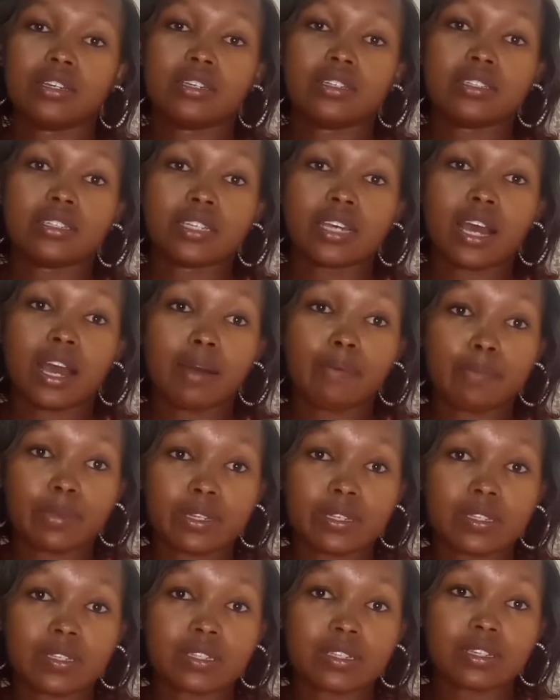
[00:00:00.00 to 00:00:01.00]
it
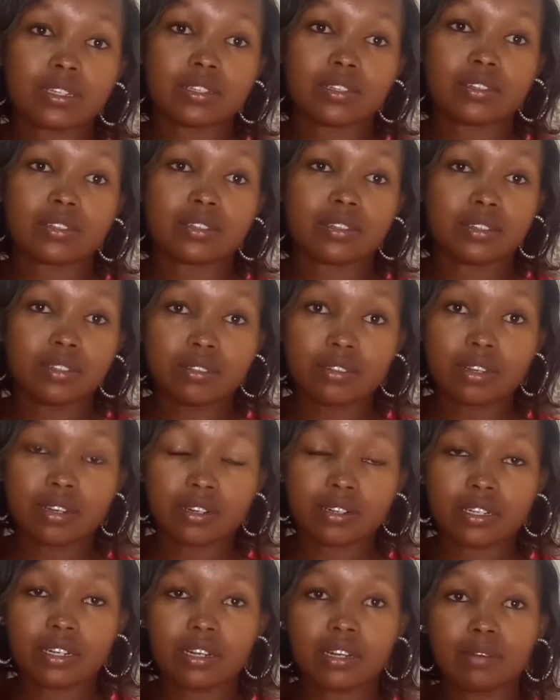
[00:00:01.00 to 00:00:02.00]
happens, and it's a
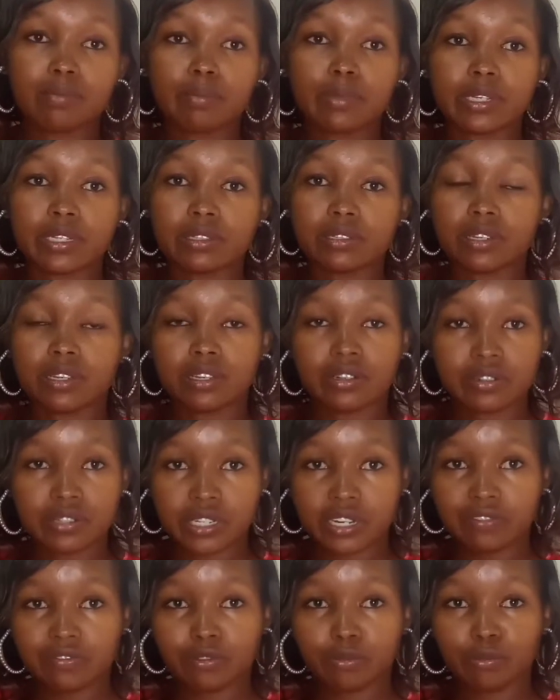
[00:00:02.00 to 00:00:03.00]
real pain
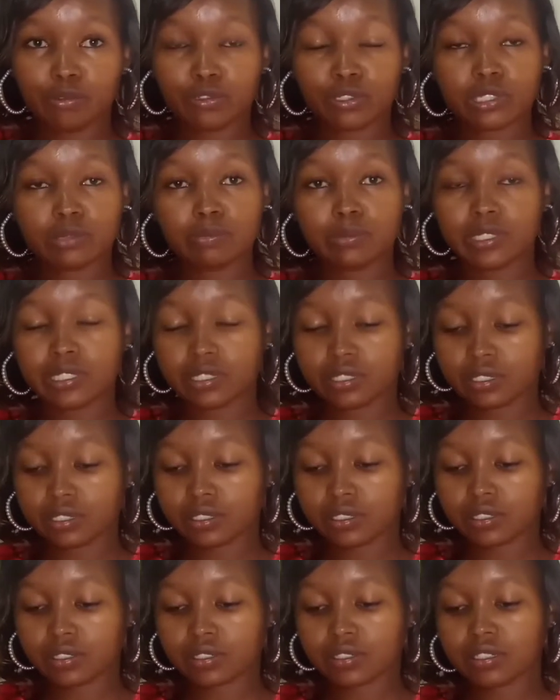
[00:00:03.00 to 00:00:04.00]
area for most
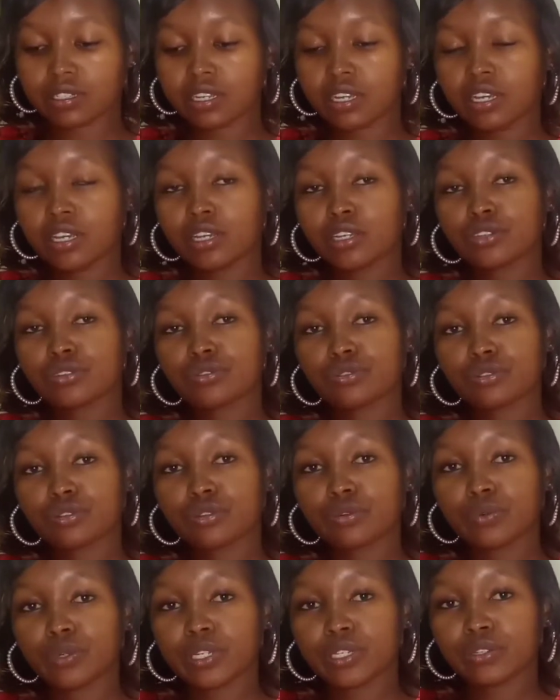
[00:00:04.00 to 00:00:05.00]
businesses. So
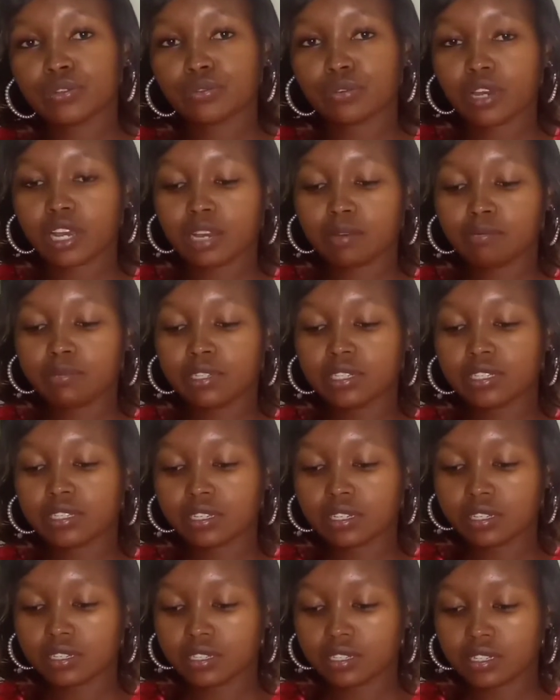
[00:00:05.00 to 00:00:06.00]
the ways to curb this
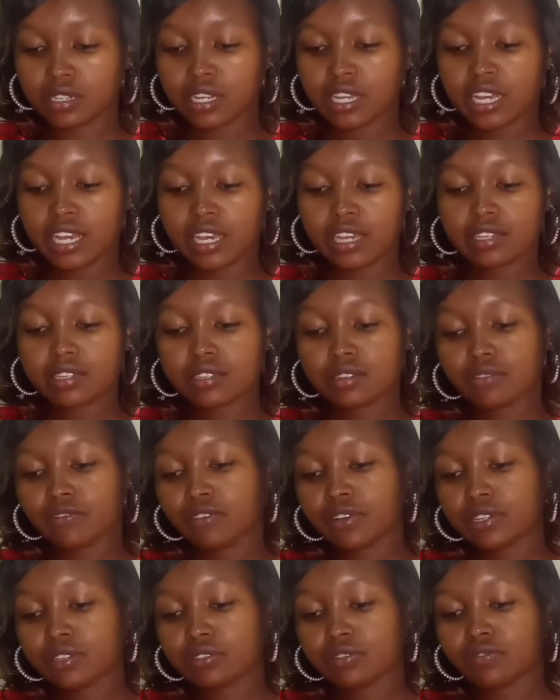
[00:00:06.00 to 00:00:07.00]
is,
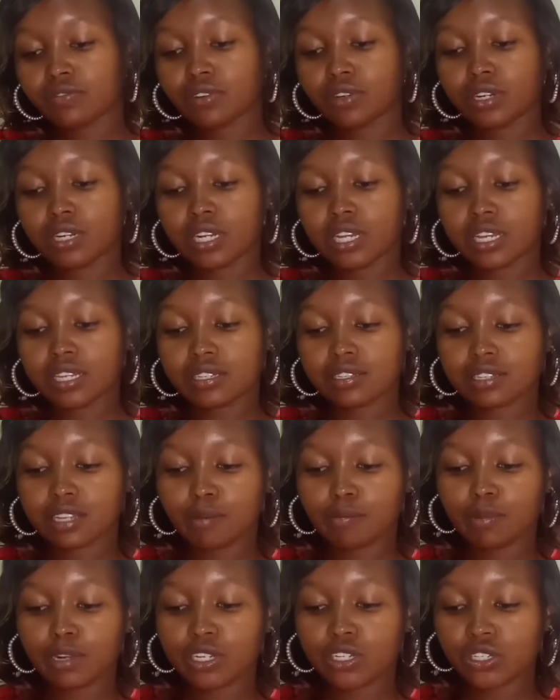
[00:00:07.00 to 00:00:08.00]
first of all,
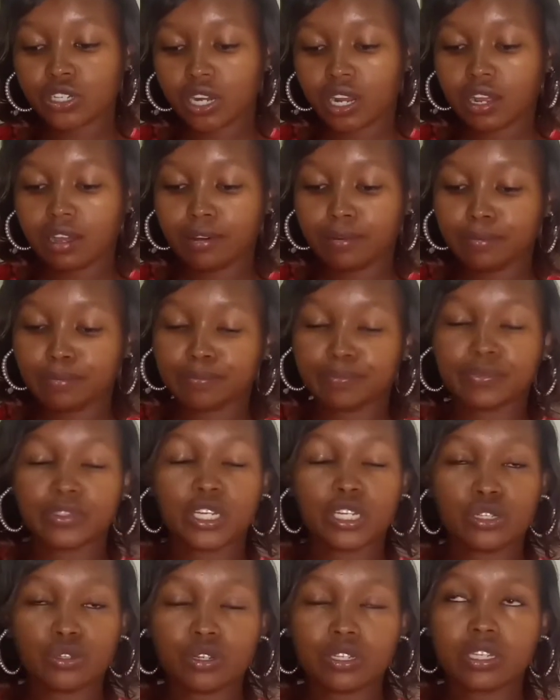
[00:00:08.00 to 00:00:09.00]

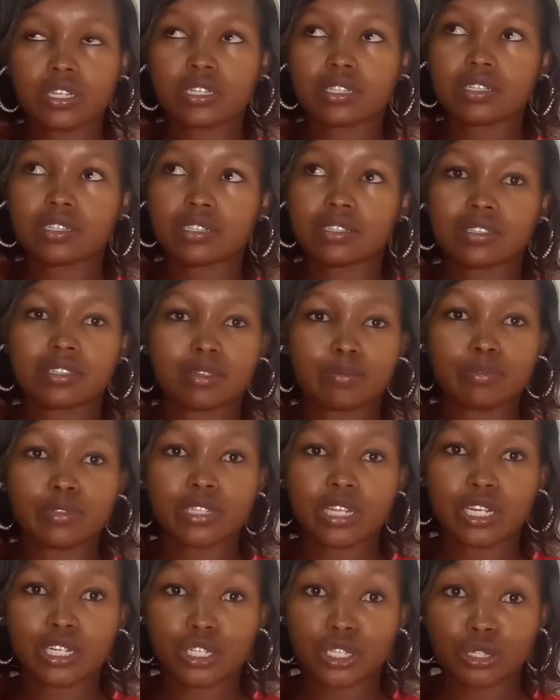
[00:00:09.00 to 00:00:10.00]
ensure that there is
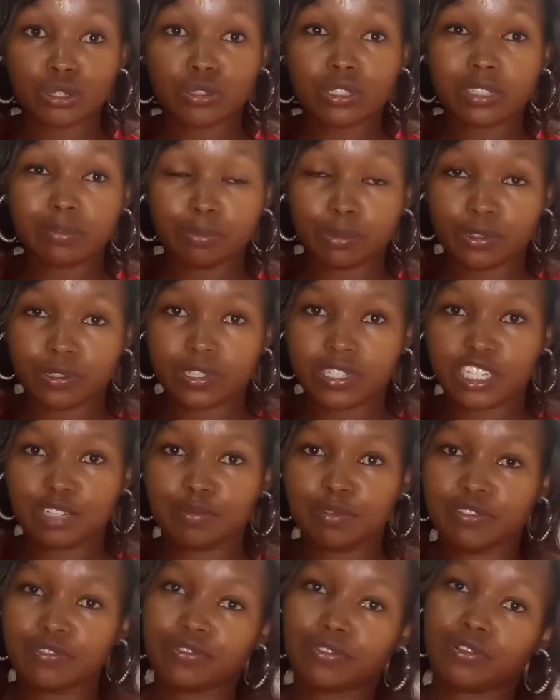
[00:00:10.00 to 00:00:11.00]
substantial deposit
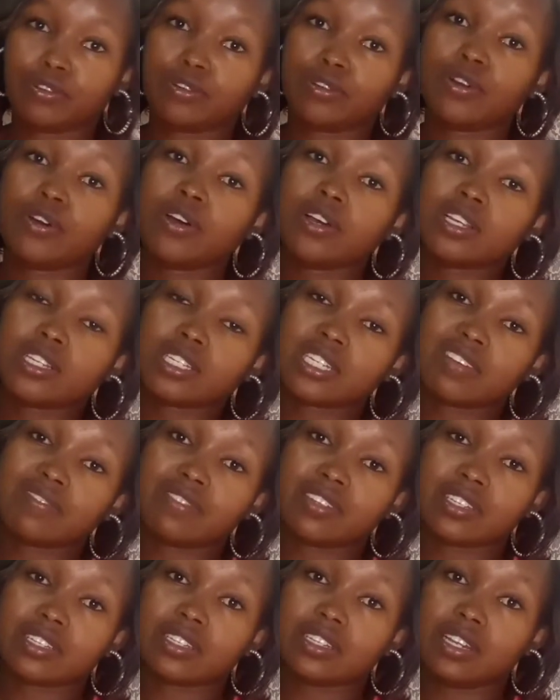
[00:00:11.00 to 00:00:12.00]
before
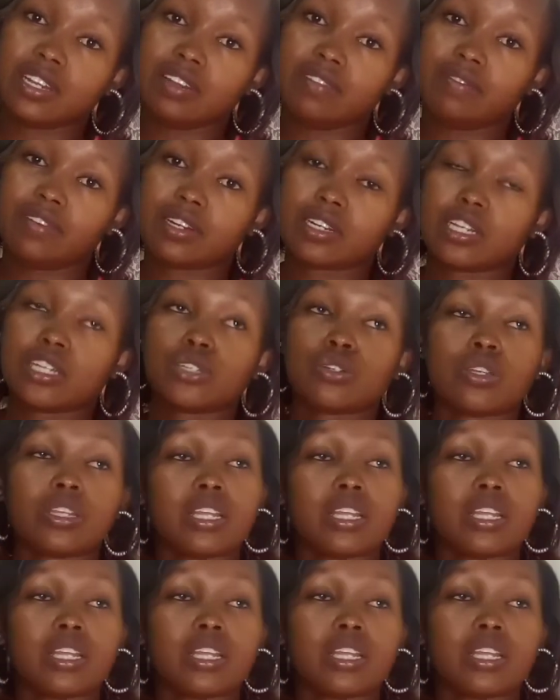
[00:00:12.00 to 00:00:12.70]
service delivery. Ensure